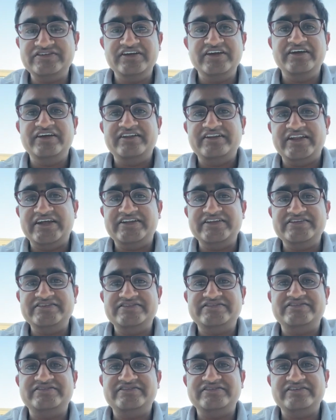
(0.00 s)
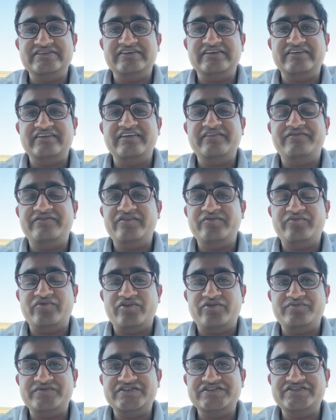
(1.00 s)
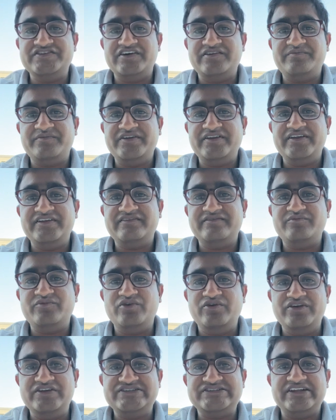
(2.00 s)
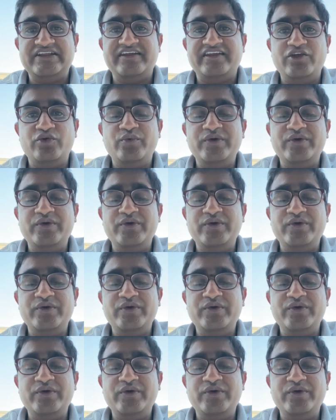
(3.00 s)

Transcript: That is different from the Germany, it's more or less like US.